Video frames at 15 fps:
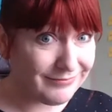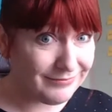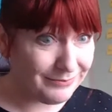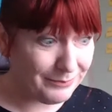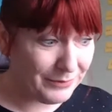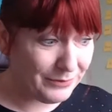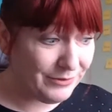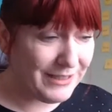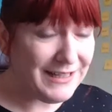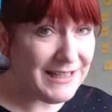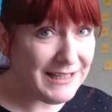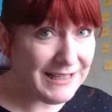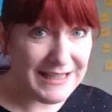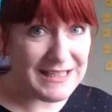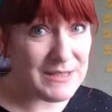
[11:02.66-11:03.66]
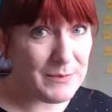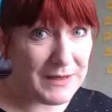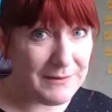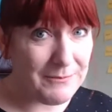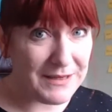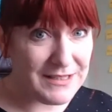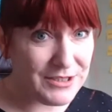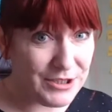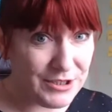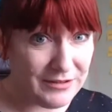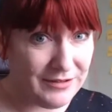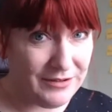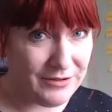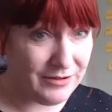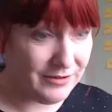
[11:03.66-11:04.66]
But really, you need to be
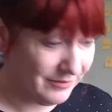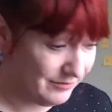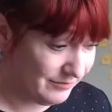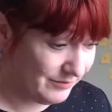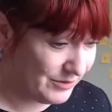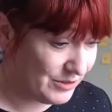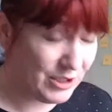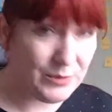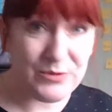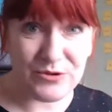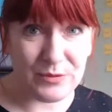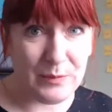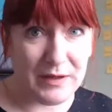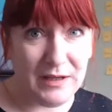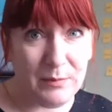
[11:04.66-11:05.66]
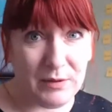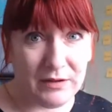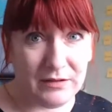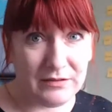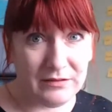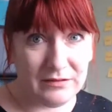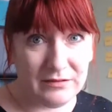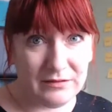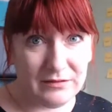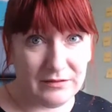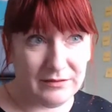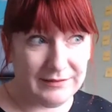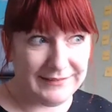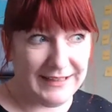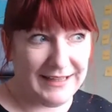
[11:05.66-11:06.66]
messaging, 200 people.
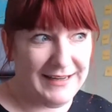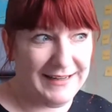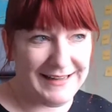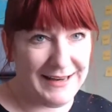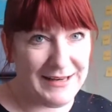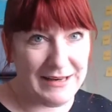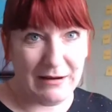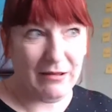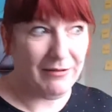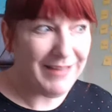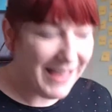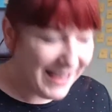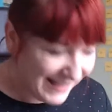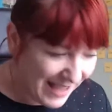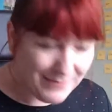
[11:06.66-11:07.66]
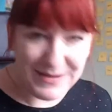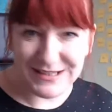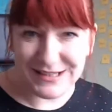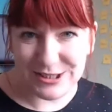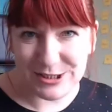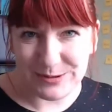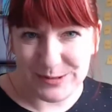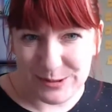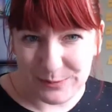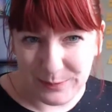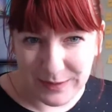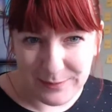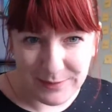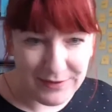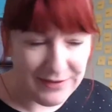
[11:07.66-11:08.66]
And you're like, I can't message 200
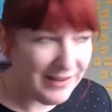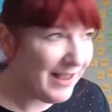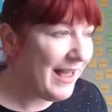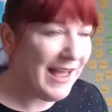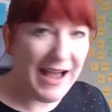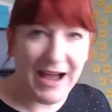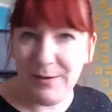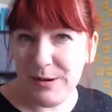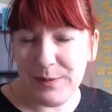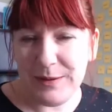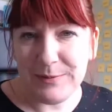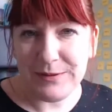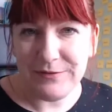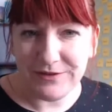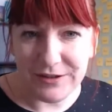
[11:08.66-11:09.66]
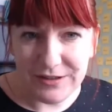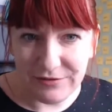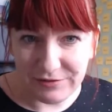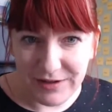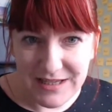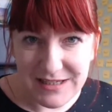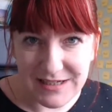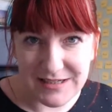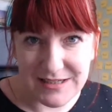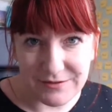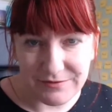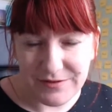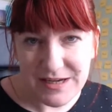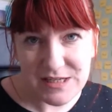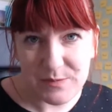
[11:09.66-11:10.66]
people. How many people have you got on your friends list
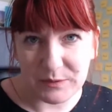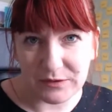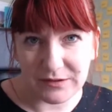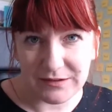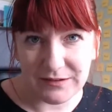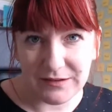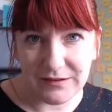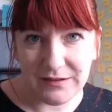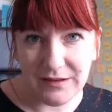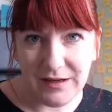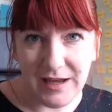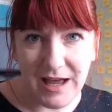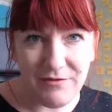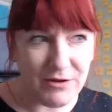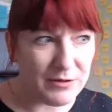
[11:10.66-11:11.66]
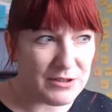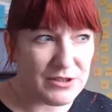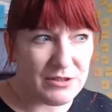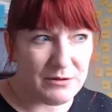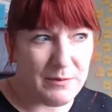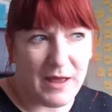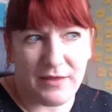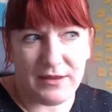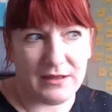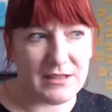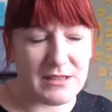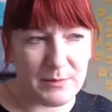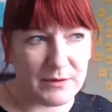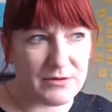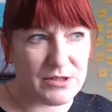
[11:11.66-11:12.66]
on Facebook? I've got, I think
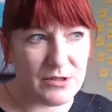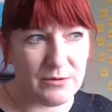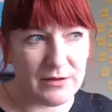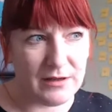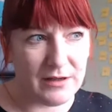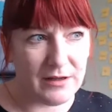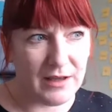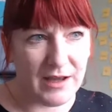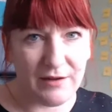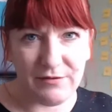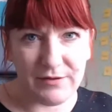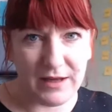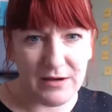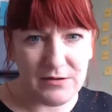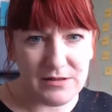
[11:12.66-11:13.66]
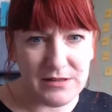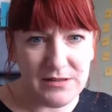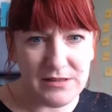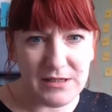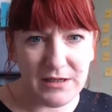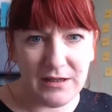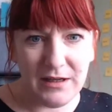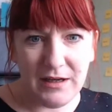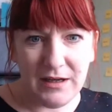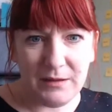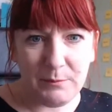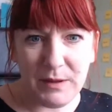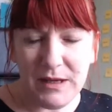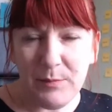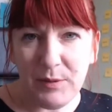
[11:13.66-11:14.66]
it's about 2,500
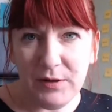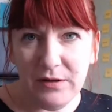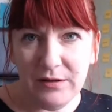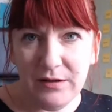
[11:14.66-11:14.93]
people.